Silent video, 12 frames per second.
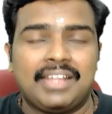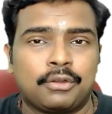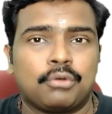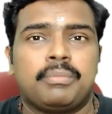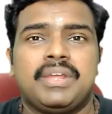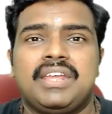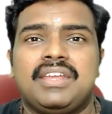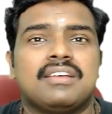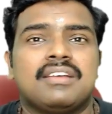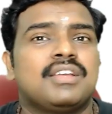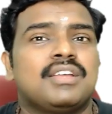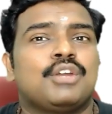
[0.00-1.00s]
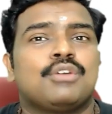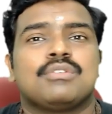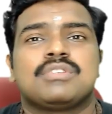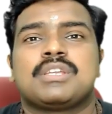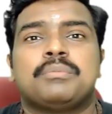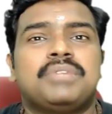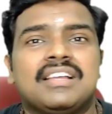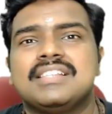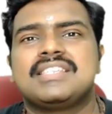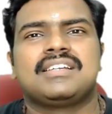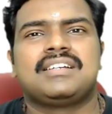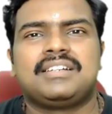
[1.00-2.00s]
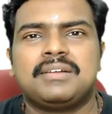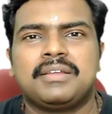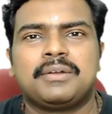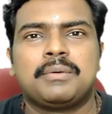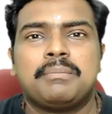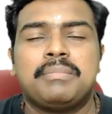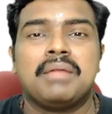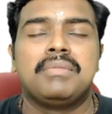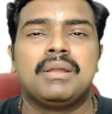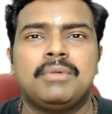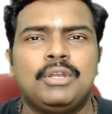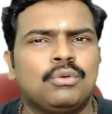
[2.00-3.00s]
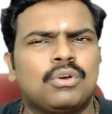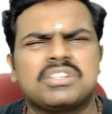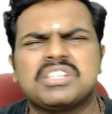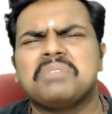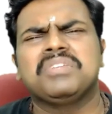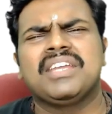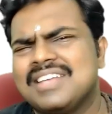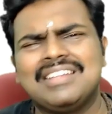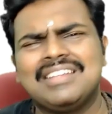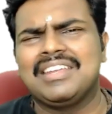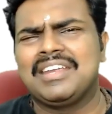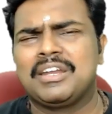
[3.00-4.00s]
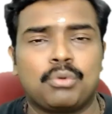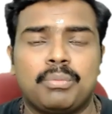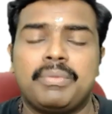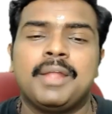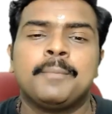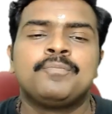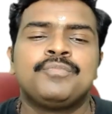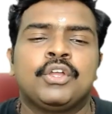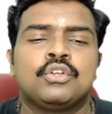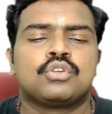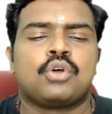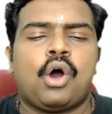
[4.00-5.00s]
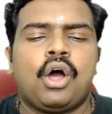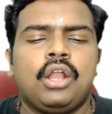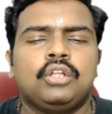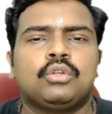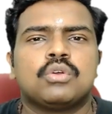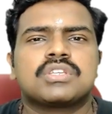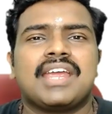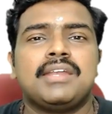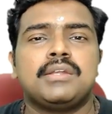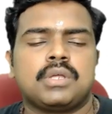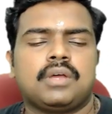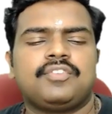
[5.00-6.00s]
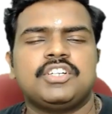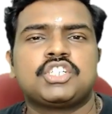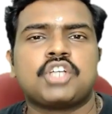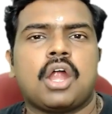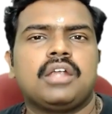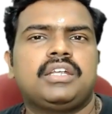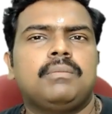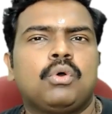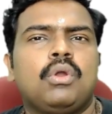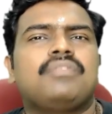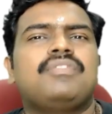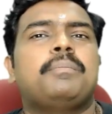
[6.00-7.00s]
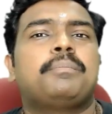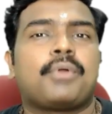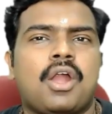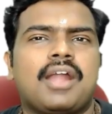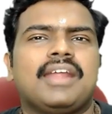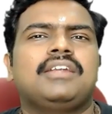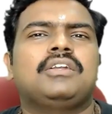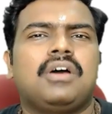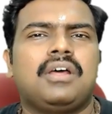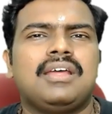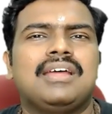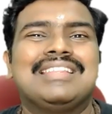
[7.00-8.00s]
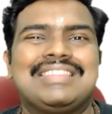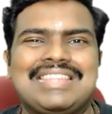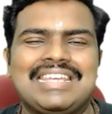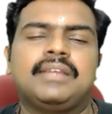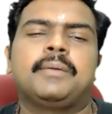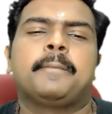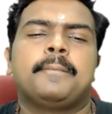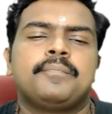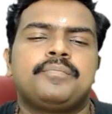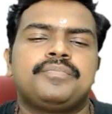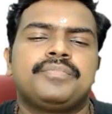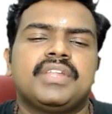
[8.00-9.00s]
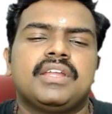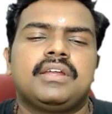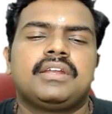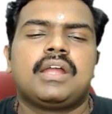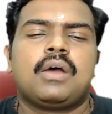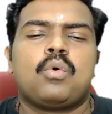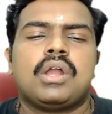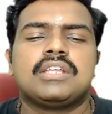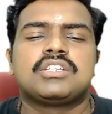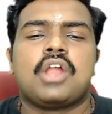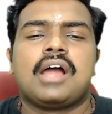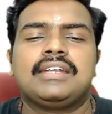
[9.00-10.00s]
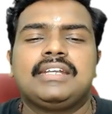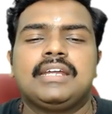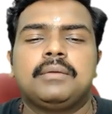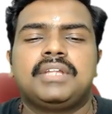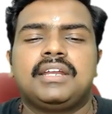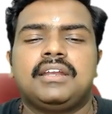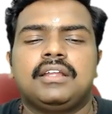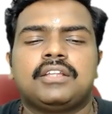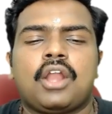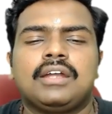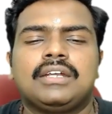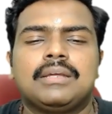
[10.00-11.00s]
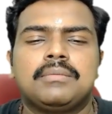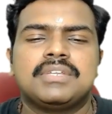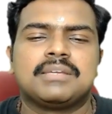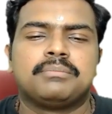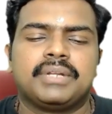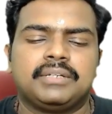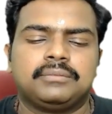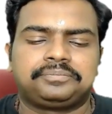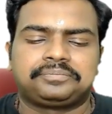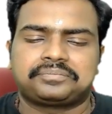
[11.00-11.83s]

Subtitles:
That could be something else, BMW or something else, anything it could be. So all those kinds of a short-term goal of a product or a thing. Now what is long-term then? The long-term is simple.